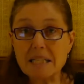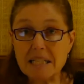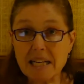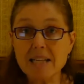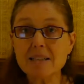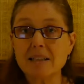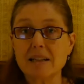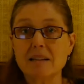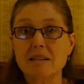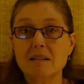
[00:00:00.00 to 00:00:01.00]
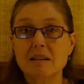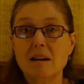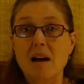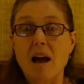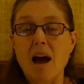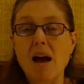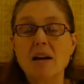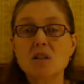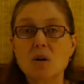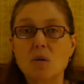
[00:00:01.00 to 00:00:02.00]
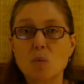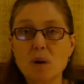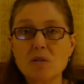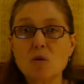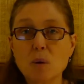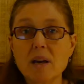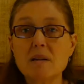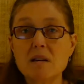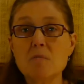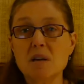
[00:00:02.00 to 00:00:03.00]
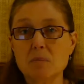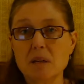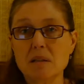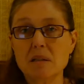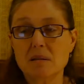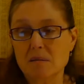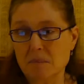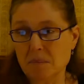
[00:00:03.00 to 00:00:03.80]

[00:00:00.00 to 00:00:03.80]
daily and with great commitment.